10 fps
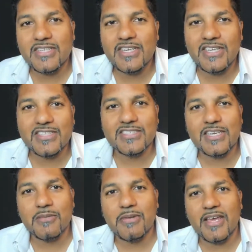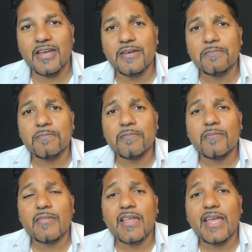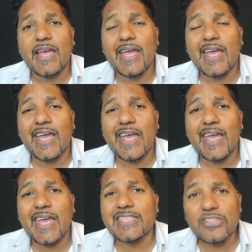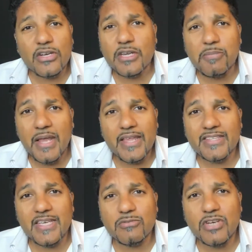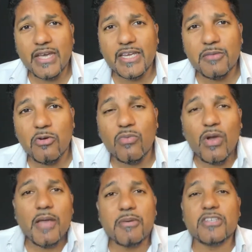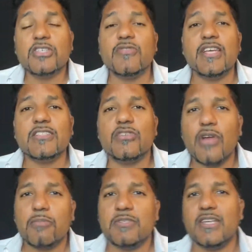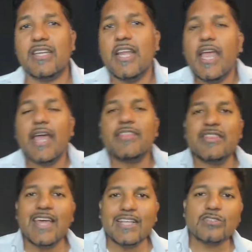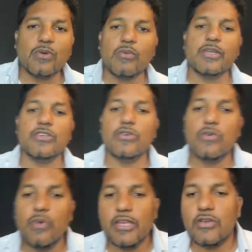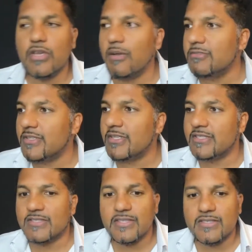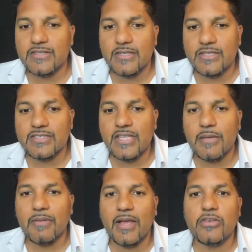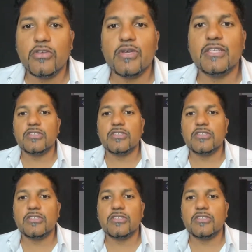the CD in the CD player, it's not going to play the same track anymore. Why? Because you've interrupted it. And that's what we do when you come to this third step. How do you